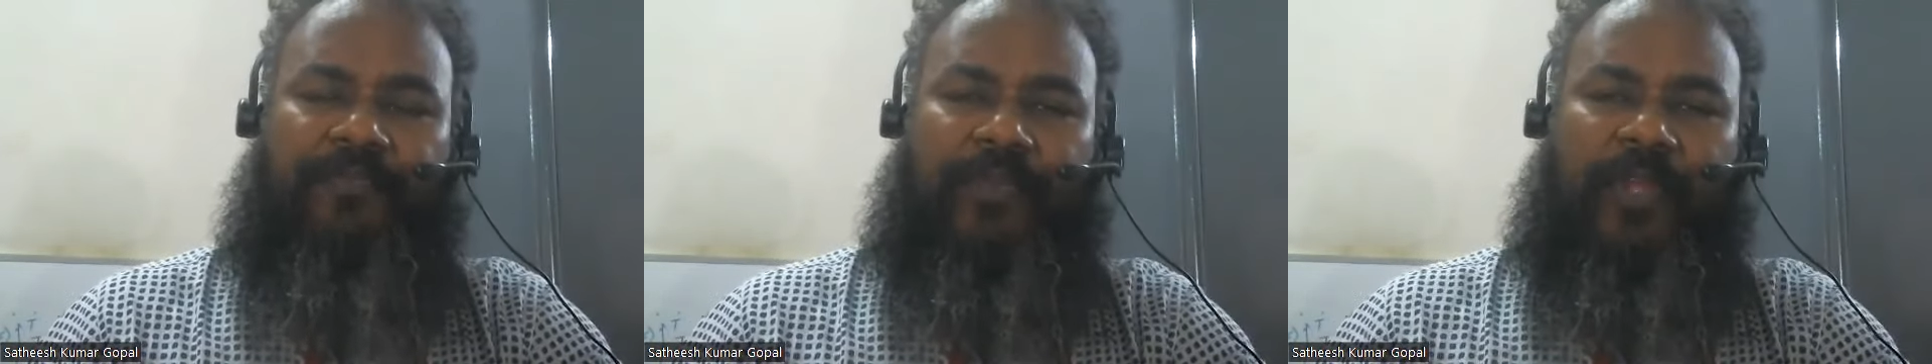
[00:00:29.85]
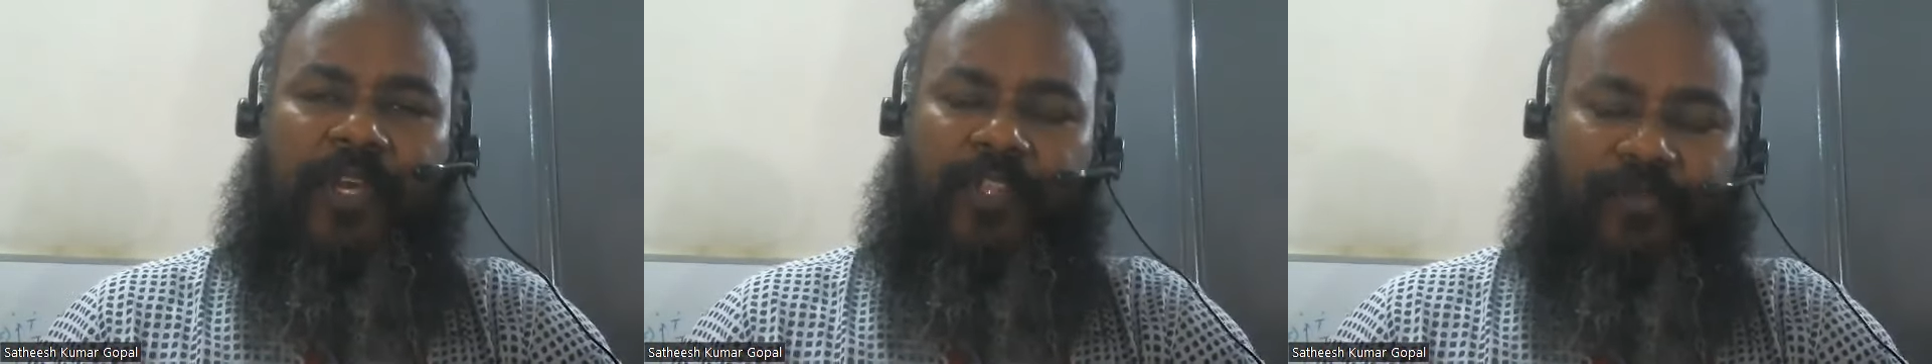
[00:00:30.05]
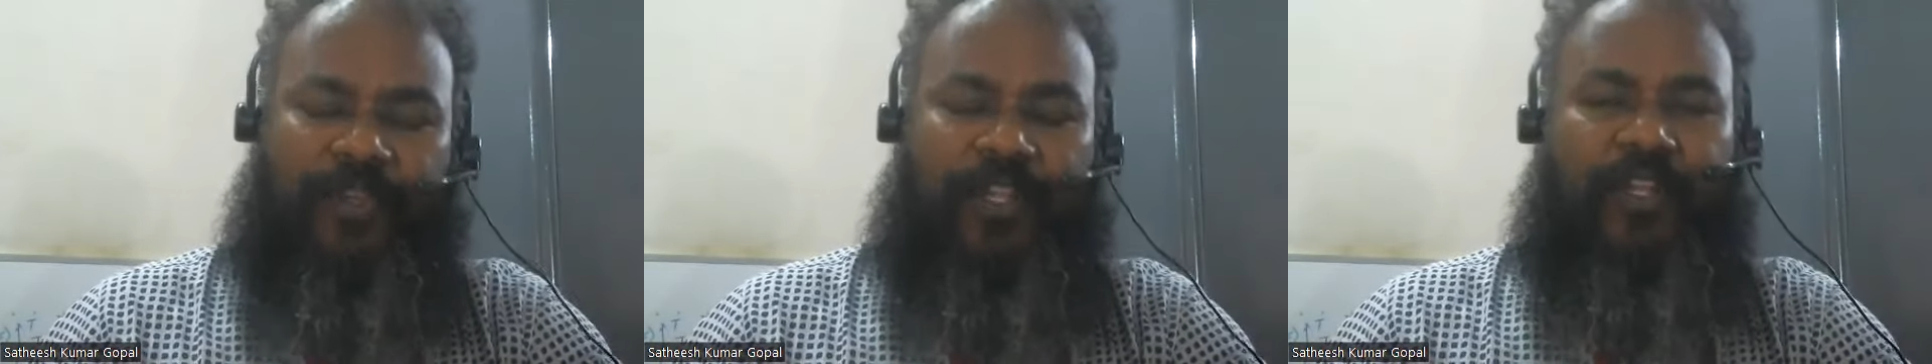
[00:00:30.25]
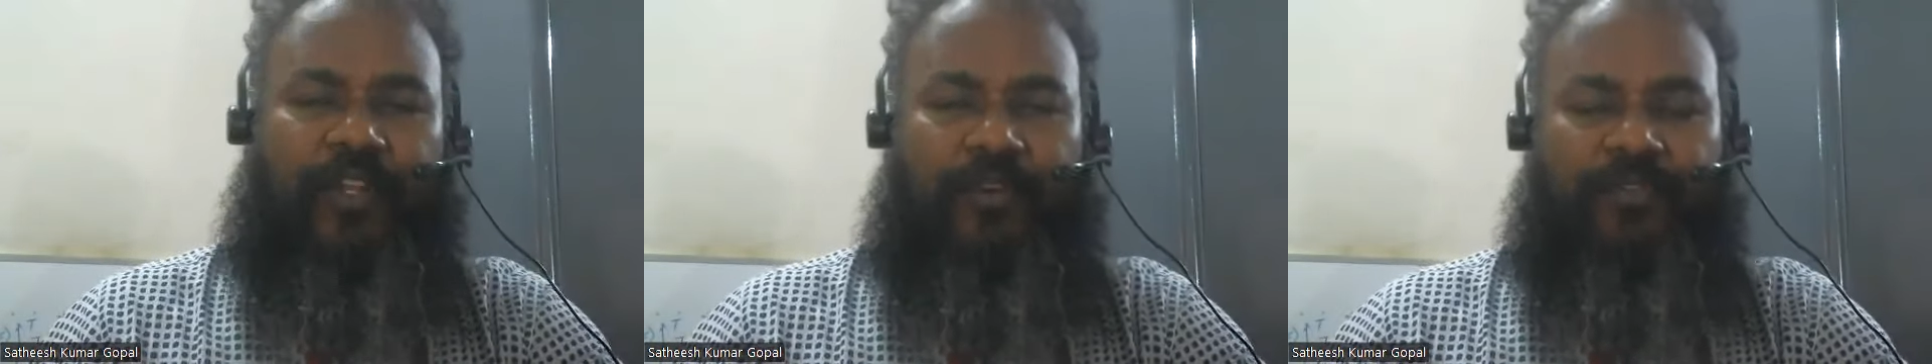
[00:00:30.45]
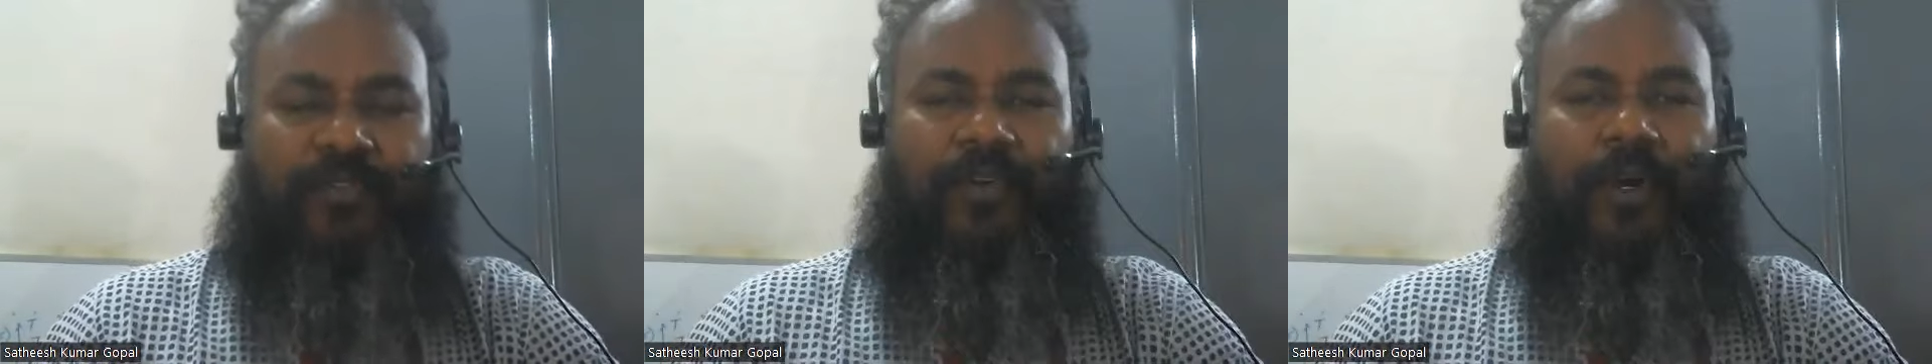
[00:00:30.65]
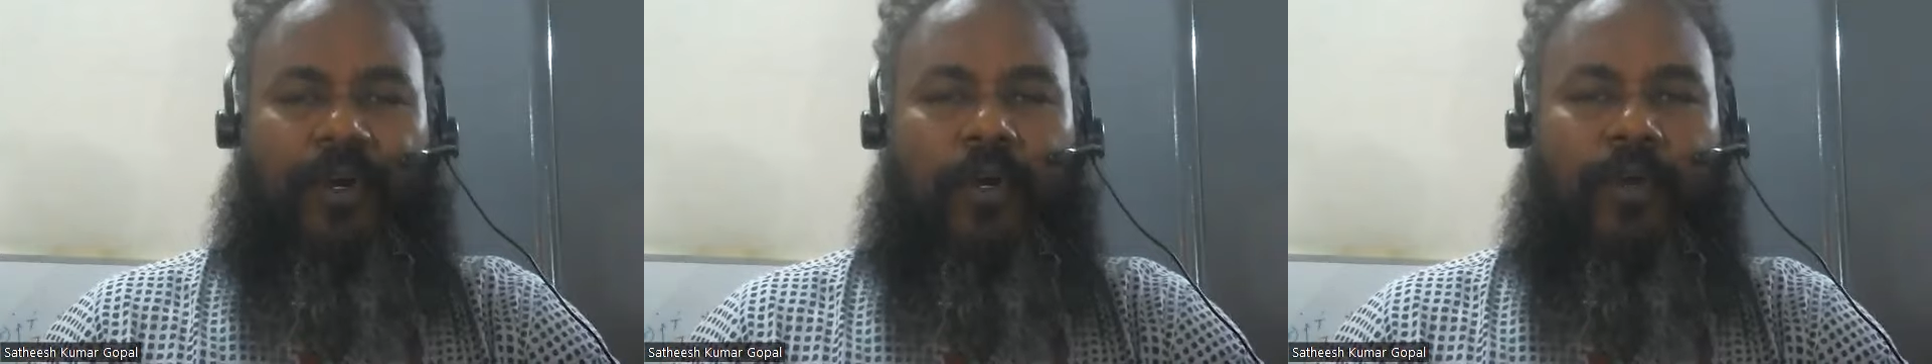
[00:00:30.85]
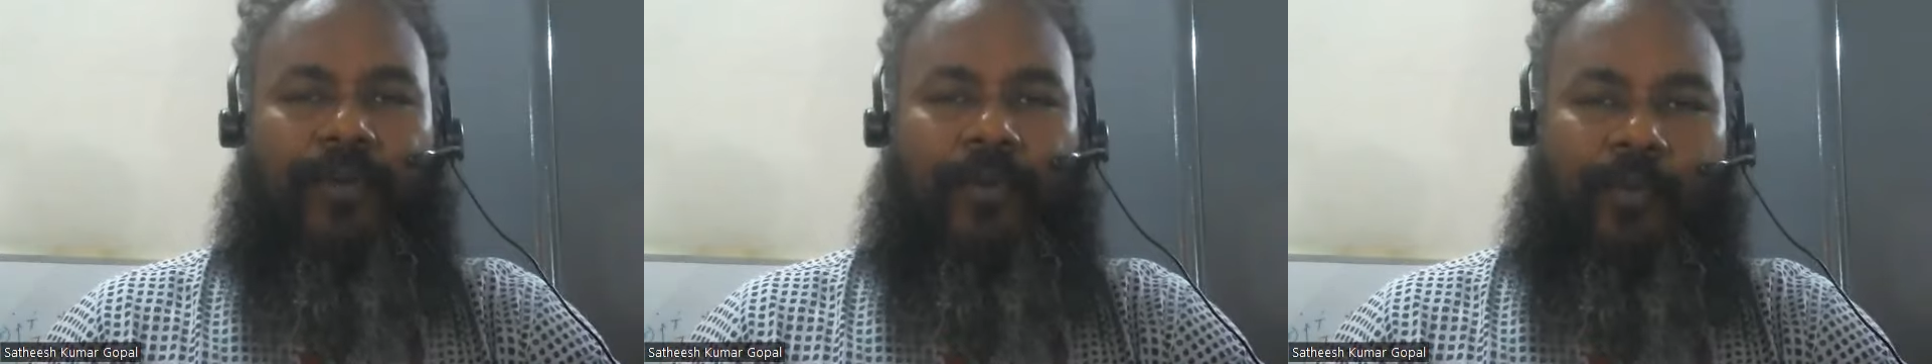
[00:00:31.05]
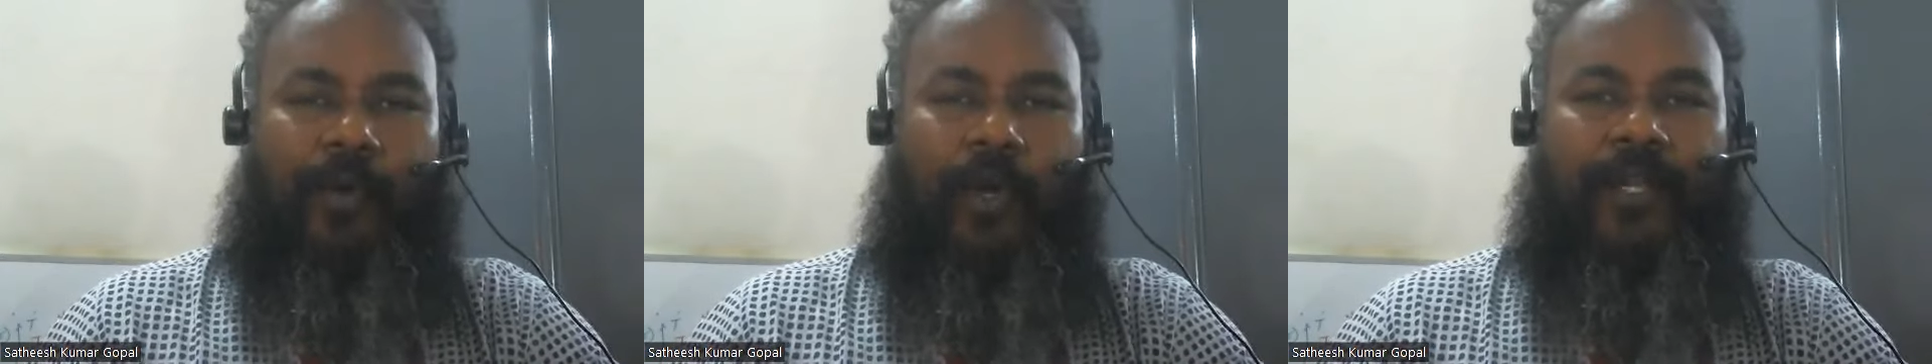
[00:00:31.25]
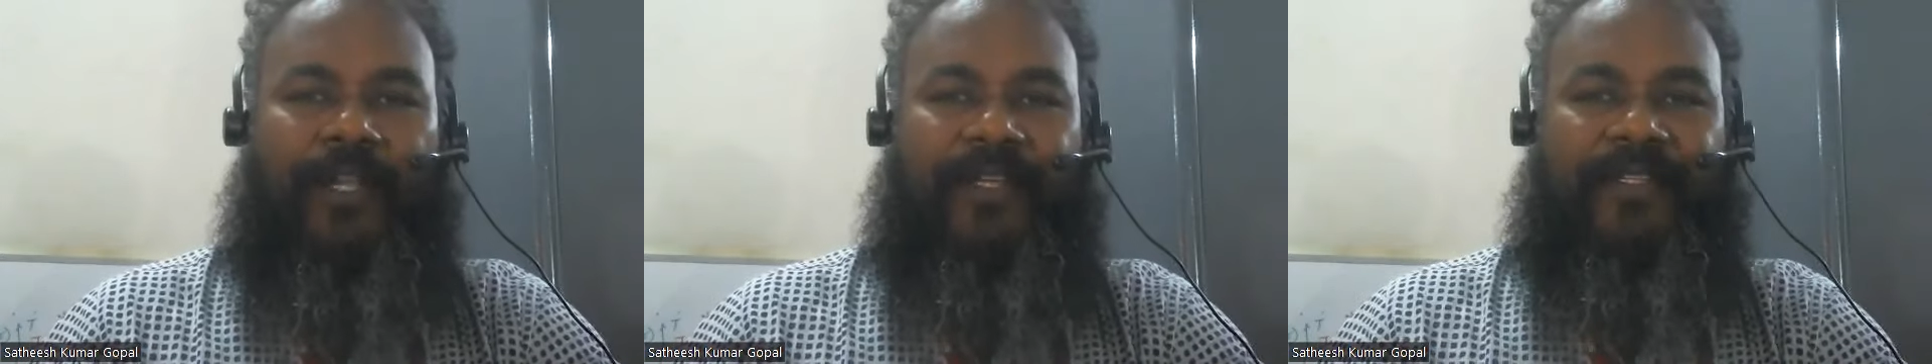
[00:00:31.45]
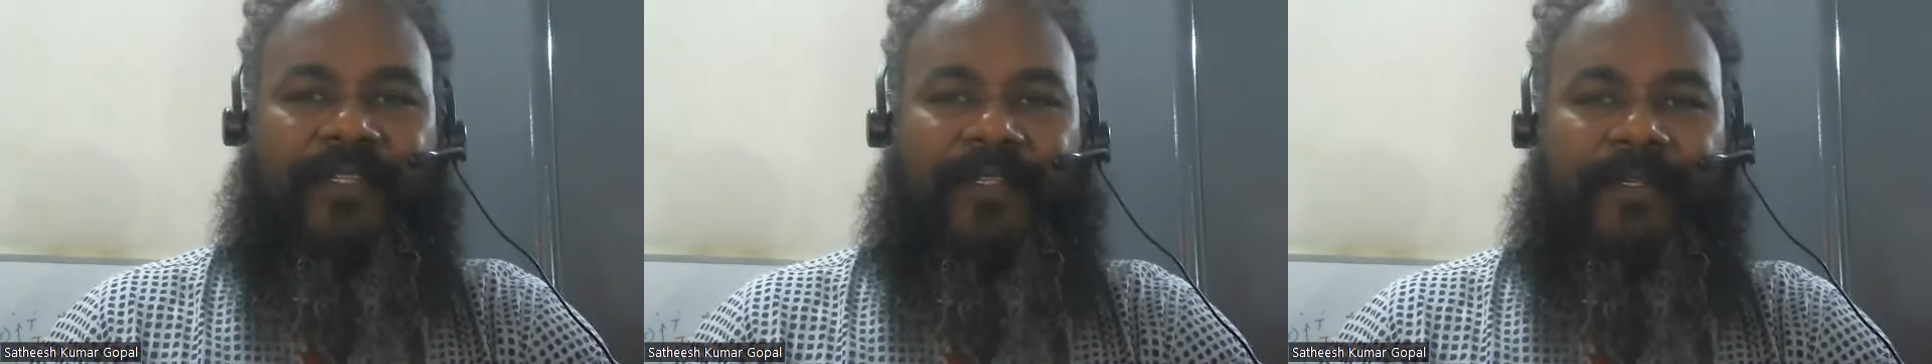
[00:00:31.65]
in the field of
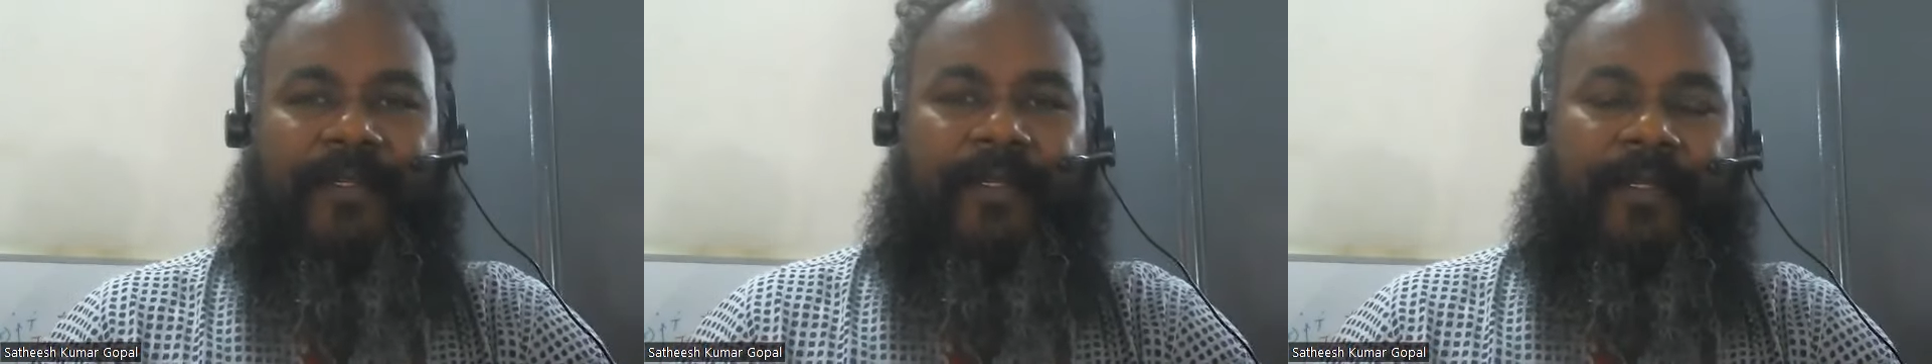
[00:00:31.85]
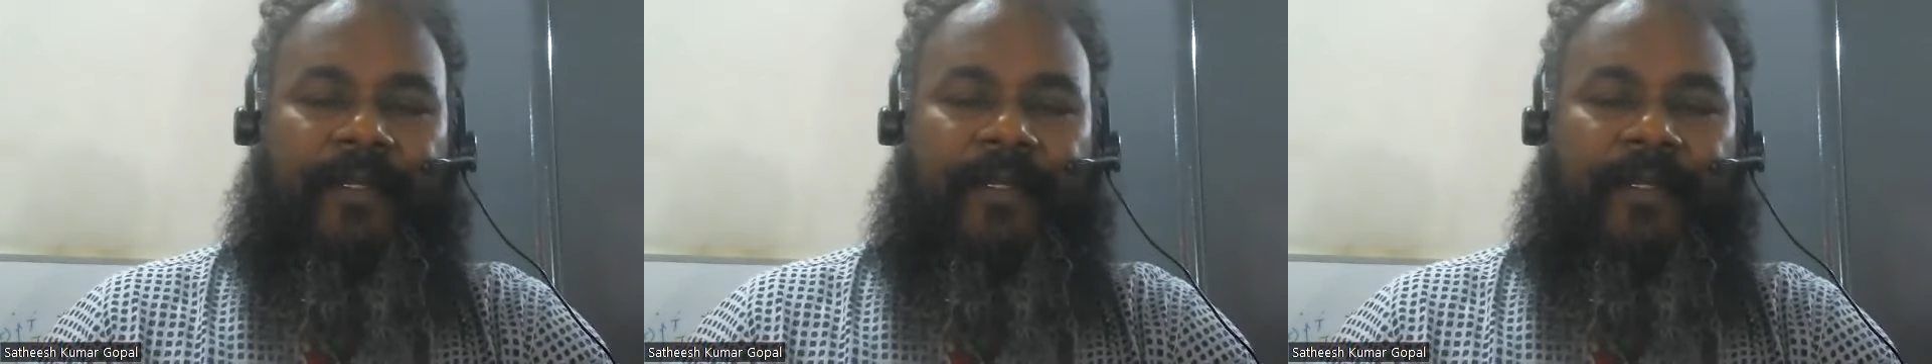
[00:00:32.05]
robotics.